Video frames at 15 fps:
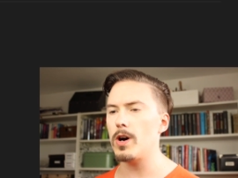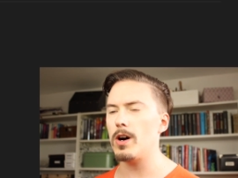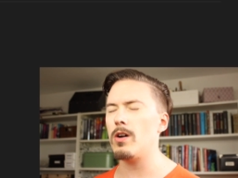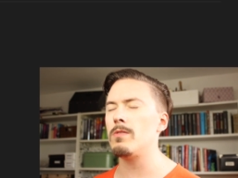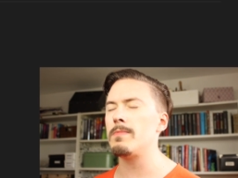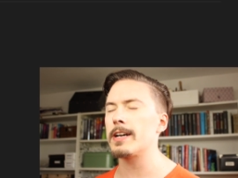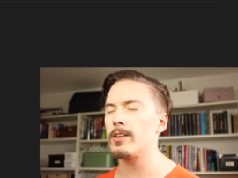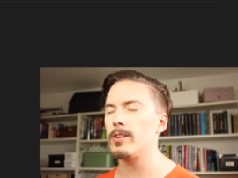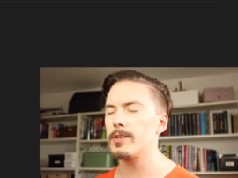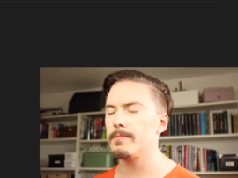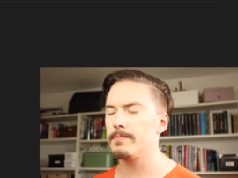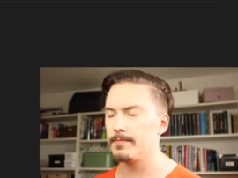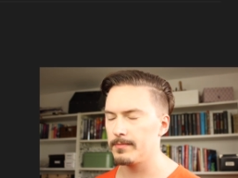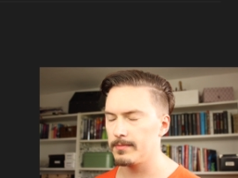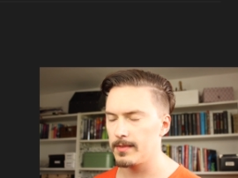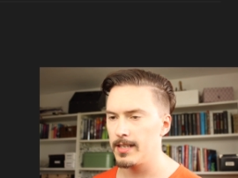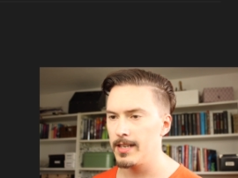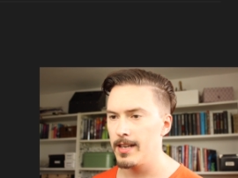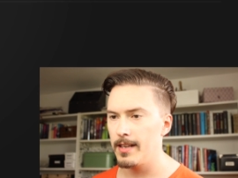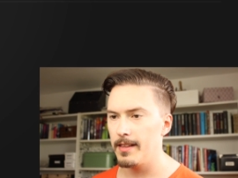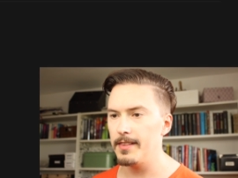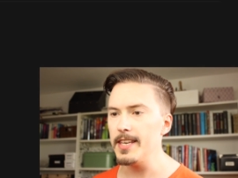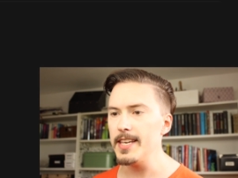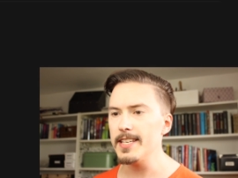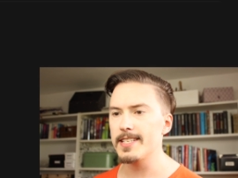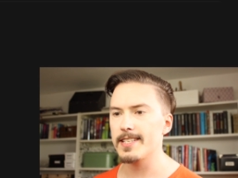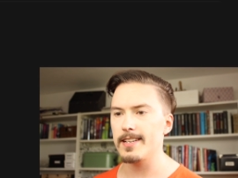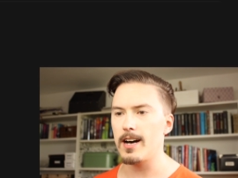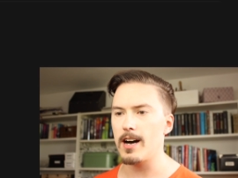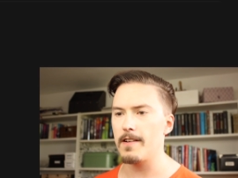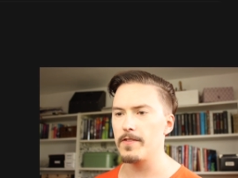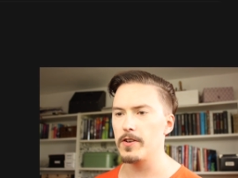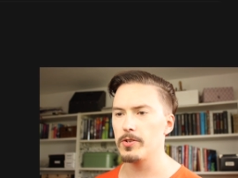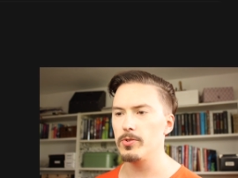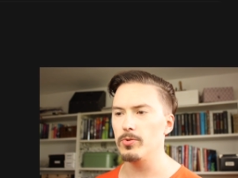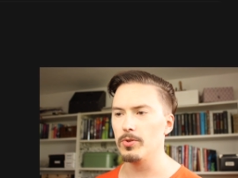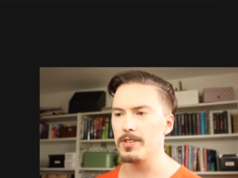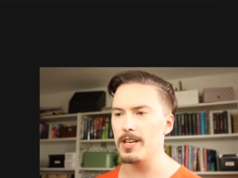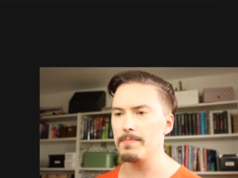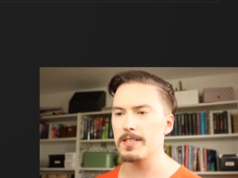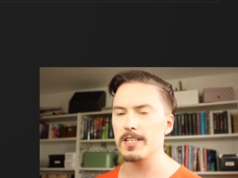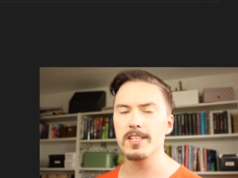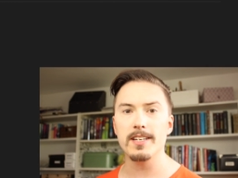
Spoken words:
my god. These hover tooltips,